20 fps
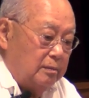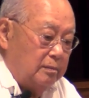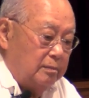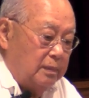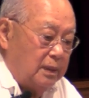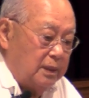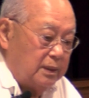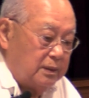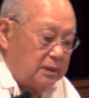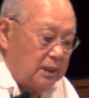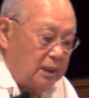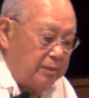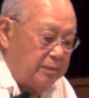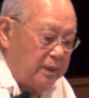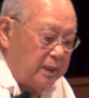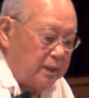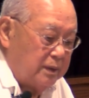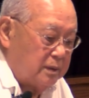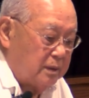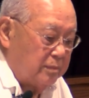By the time
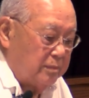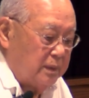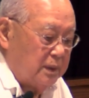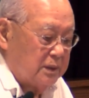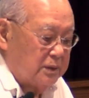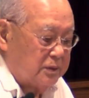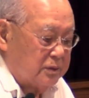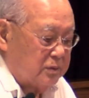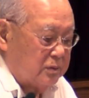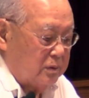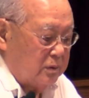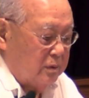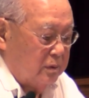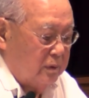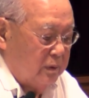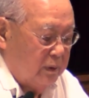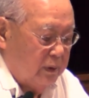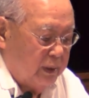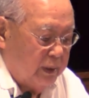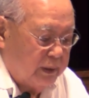I hit the med school,